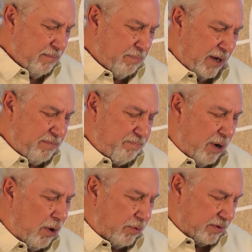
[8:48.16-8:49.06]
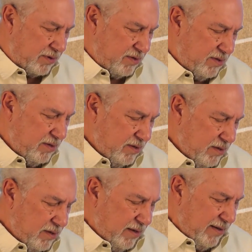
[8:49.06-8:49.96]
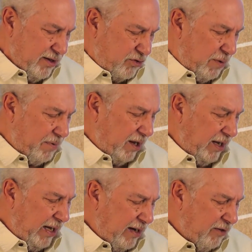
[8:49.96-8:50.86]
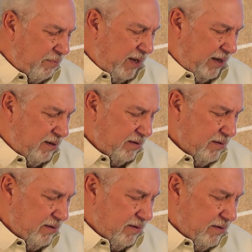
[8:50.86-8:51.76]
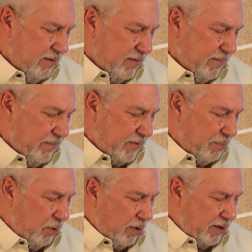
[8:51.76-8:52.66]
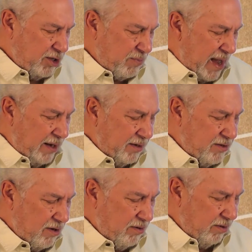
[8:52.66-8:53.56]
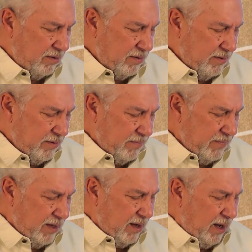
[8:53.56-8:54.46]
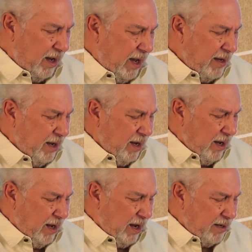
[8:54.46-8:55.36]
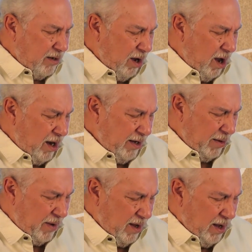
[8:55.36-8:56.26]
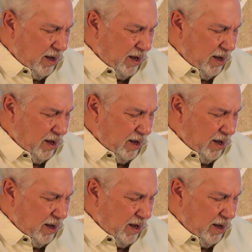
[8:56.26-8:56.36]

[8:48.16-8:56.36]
but bones, stripped clean of the meat. The boy smiled at his uncle. I caught him,